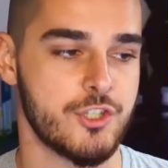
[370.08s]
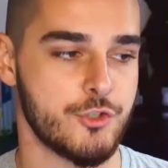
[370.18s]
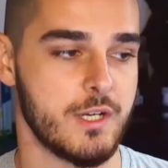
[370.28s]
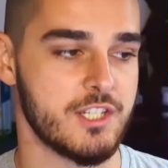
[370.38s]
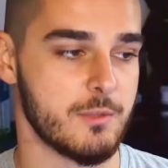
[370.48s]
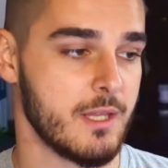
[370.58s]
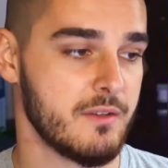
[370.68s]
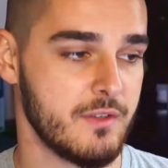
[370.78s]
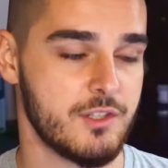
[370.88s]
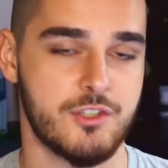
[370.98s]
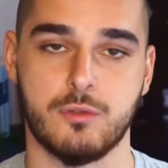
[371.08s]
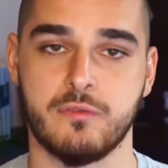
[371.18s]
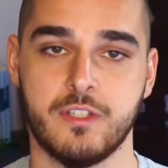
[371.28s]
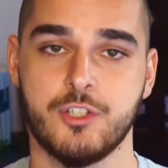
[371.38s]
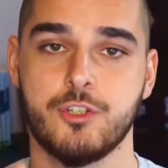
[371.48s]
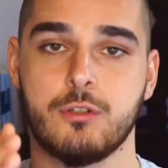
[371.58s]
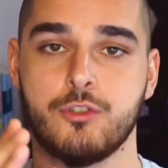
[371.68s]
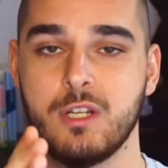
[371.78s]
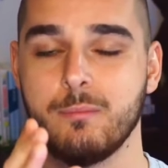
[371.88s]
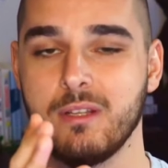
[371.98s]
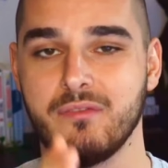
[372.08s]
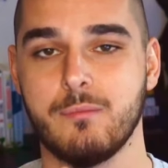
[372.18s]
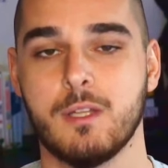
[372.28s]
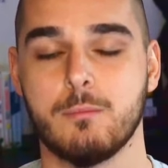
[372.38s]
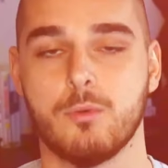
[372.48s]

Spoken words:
traits, the benefits. So feature, trait, benefit number